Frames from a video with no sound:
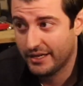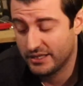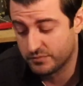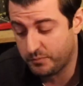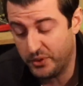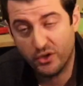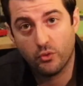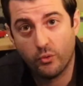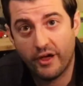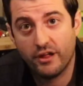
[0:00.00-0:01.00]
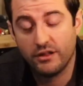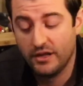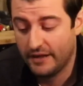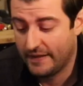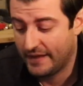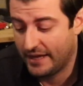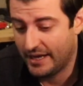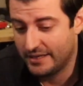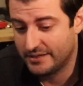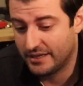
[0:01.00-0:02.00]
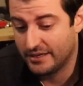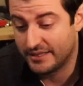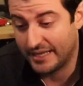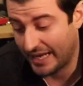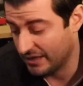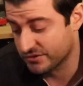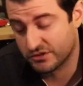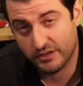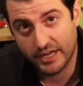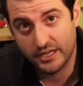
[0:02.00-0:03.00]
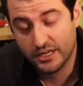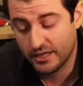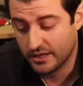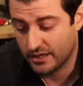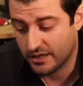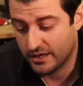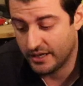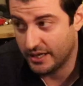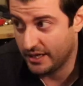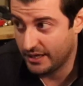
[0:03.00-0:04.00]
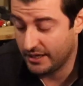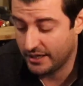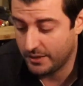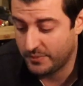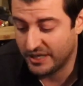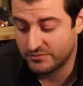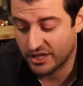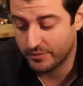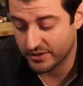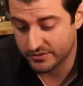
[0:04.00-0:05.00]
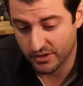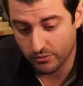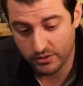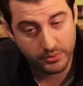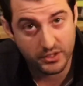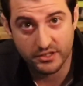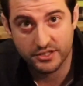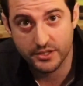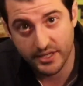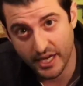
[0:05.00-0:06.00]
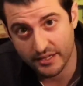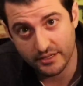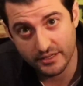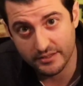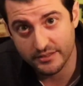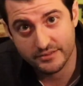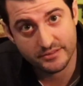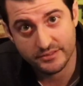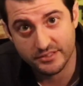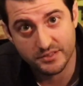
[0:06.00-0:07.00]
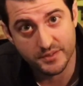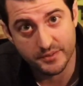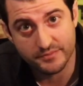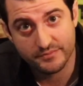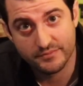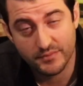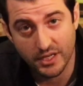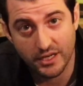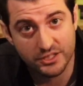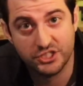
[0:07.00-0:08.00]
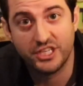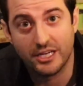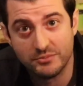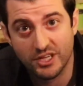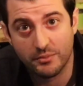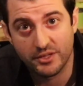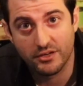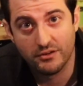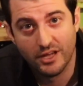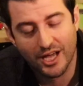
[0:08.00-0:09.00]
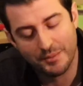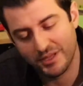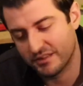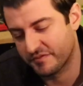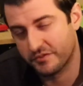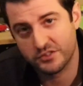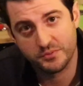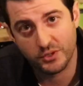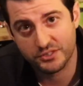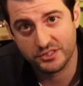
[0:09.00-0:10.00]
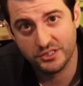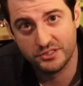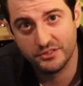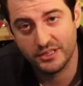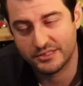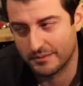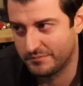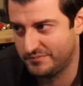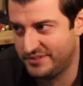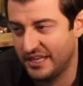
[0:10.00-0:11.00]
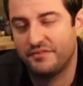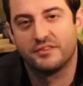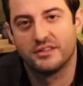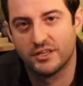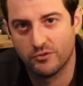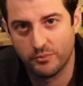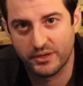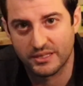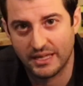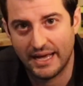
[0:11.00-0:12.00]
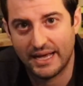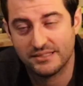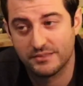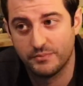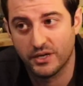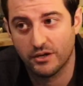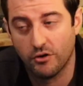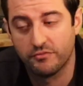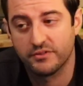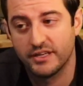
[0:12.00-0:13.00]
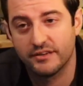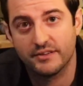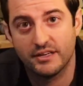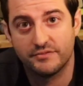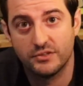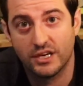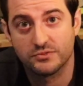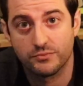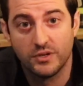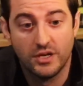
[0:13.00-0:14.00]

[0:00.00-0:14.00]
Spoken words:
is built well, and that handles great in a BMW. So we're putting the two together, and this is a GMW. I'm not the first person to do this. I definitely won't be the last, but hopefully if you guys